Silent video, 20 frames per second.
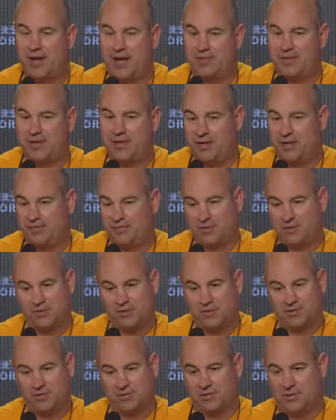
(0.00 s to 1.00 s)
I think if you
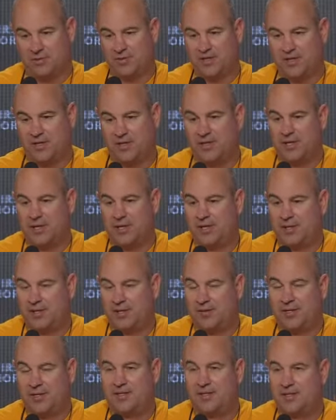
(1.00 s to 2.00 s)
just look at
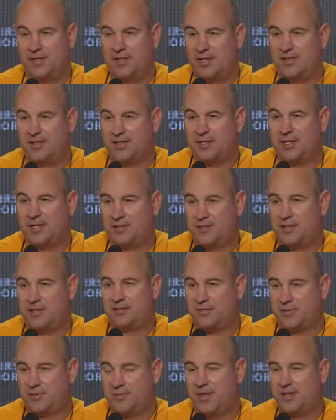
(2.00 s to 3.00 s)
this season, he's done a
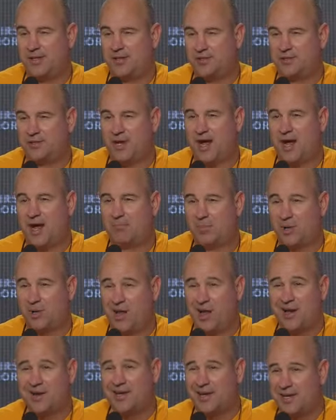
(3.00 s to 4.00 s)
tremendous job
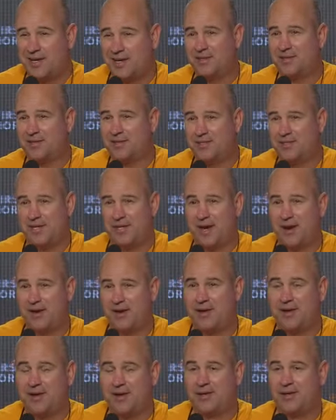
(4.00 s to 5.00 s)
blocking in the C
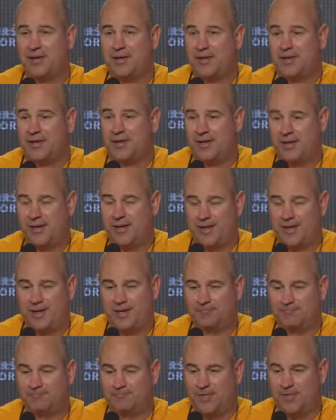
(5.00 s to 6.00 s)
area
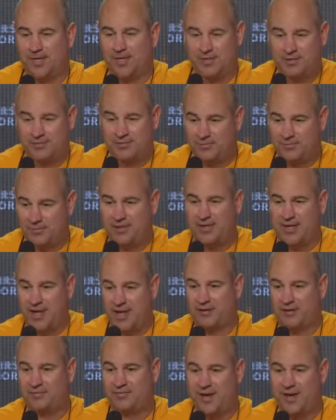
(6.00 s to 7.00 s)
that has really
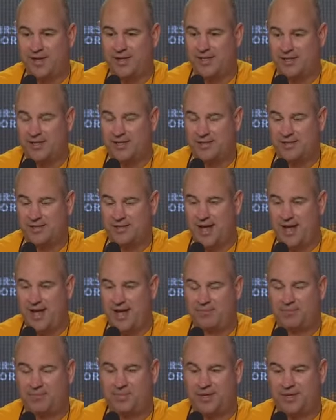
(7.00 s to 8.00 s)
elevated his
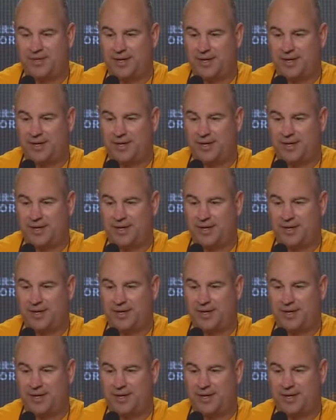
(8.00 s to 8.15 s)
game.